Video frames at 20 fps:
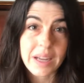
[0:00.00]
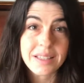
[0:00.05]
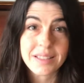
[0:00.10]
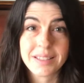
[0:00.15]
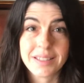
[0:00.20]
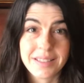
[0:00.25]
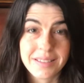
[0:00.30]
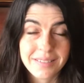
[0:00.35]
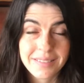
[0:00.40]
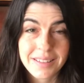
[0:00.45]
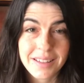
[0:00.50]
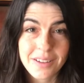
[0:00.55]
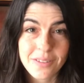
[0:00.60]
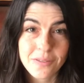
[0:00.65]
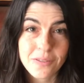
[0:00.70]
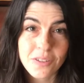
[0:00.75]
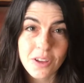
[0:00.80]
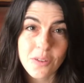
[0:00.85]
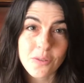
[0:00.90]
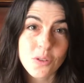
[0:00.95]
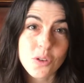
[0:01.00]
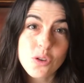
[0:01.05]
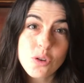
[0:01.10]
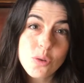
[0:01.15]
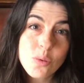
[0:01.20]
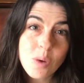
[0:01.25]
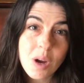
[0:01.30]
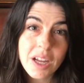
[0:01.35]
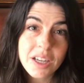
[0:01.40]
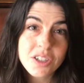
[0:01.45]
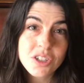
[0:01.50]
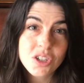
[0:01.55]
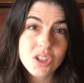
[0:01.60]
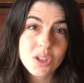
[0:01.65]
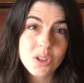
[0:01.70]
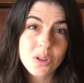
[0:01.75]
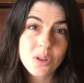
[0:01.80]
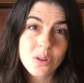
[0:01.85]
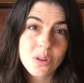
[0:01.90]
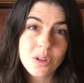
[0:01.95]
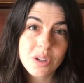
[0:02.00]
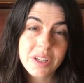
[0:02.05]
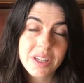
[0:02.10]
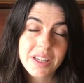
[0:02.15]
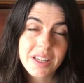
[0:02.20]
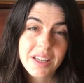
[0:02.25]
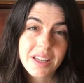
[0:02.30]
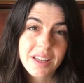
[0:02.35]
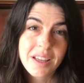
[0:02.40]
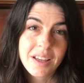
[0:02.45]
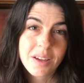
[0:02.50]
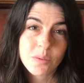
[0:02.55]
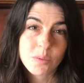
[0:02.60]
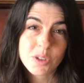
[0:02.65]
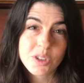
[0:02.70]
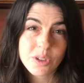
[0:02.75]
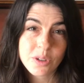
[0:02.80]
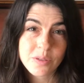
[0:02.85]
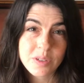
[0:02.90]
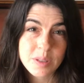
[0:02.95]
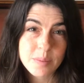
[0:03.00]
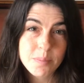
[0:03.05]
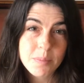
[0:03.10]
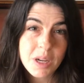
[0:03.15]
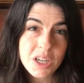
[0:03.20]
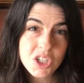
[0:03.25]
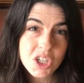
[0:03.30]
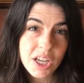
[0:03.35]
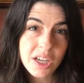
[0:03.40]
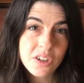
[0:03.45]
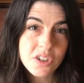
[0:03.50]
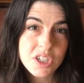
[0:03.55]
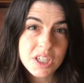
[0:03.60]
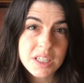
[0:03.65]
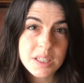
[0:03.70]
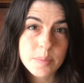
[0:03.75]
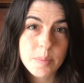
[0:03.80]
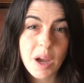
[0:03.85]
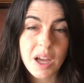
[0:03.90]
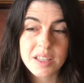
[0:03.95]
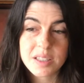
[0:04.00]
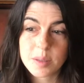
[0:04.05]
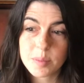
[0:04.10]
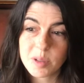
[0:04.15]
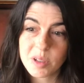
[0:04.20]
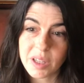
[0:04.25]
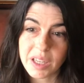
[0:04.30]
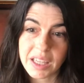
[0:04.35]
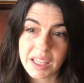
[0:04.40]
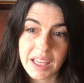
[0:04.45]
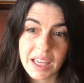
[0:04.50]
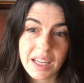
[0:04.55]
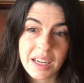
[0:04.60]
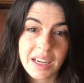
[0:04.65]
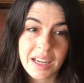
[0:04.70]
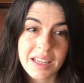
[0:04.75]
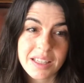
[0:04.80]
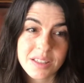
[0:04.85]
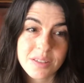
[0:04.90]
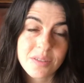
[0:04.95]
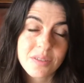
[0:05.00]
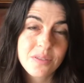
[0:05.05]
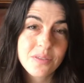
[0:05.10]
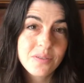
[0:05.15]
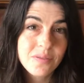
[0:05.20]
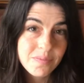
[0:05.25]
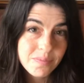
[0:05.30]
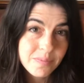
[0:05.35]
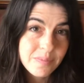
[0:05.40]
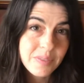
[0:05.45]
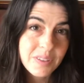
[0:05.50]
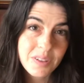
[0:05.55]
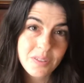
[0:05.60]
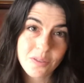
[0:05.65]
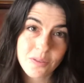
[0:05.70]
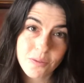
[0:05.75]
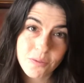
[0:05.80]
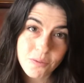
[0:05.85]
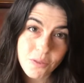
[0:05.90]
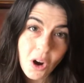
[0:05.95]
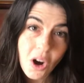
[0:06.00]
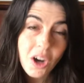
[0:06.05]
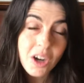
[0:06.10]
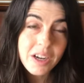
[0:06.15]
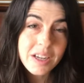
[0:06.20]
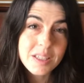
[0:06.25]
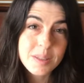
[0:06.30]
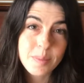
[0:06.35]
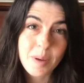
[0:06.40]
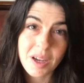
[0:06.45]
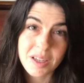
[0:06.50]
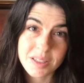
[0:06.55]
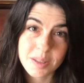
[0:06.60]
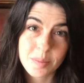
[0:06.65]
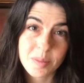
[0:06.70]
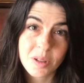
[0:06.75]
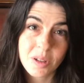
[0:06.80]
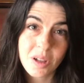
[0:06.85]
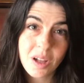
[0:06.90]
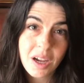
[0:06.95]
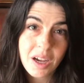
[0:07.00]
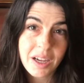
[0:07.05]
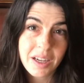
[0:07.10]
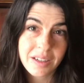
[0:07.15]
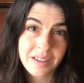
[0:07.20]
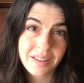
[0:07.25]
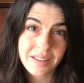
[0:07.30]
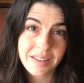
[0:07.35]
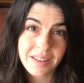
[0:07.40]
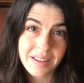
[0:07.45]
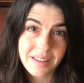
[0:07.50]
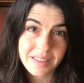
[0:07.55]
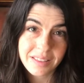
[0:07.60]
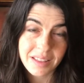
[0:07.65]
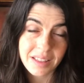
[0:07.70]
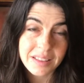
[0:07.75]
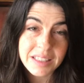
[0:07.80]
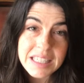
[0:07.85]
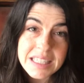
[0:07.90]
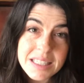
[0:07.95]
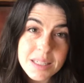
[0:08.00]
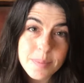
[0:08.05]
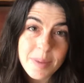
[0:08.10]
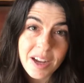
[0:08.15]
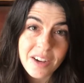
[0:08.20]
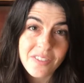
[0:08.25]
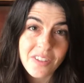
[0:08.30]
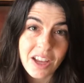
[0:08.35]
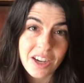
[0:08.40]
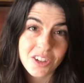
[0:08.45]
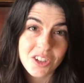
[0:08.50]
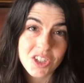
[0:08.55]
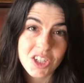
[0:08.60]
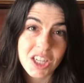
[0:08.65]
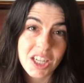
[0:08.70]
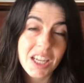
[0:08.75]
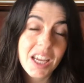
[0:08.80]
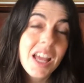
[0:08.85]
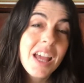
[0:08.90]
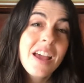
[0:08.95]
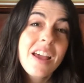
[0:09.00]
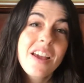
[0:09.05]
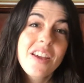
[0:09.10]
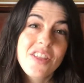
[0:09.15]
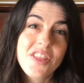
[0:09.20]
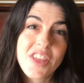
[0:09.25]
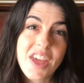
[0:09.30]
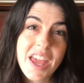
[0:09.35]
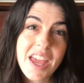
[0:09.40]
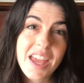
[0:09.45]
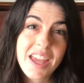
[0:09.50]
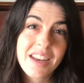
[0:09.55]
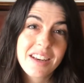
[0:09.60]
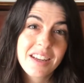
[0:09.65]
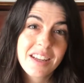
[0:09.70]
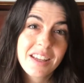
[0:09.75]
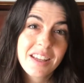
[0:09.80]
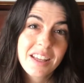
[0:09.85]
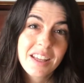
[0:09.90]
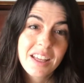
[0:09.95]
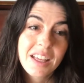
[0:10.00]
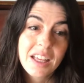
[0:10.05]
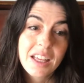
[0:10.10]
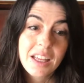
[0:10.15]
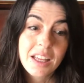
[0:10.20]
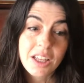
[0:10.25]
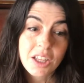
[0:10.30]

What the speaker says: race. If you want to reserve as much energy as possible and get as far as possible on the least amount of energy, then